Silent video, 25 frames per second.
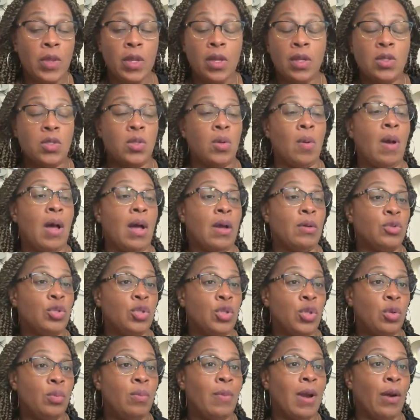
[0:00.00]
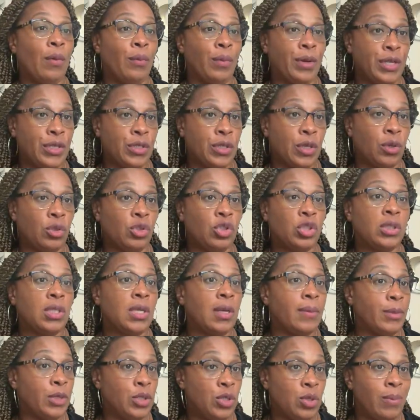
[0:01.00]
So I'll do my research. I'm
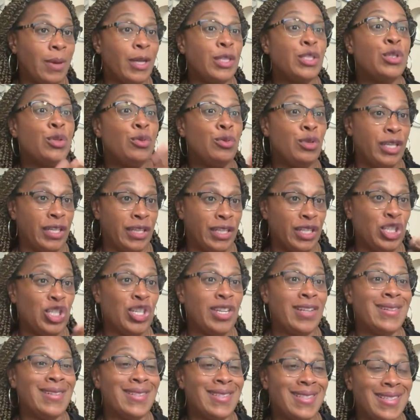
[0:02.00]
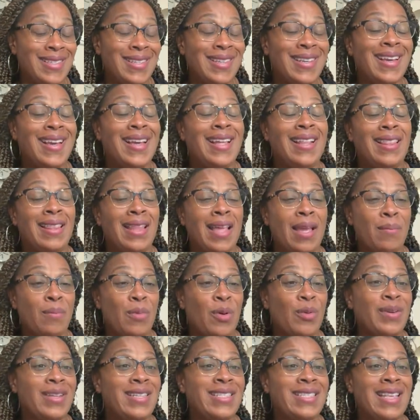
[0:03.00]
going to do my due diligence, like
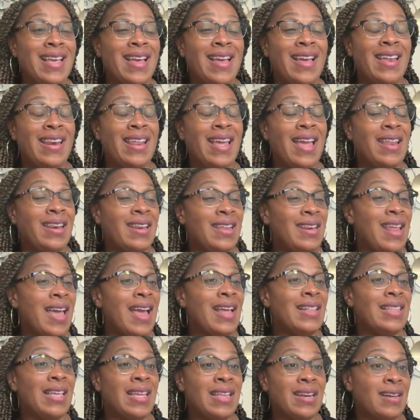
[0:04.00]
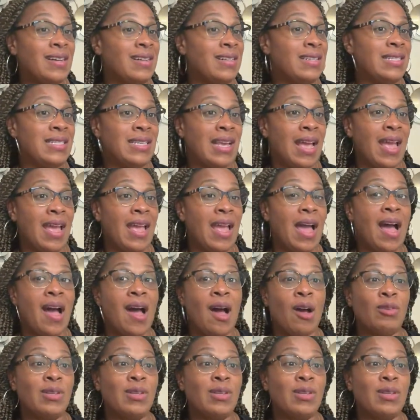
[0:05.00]
Moni said. And then at the end of the day, I'll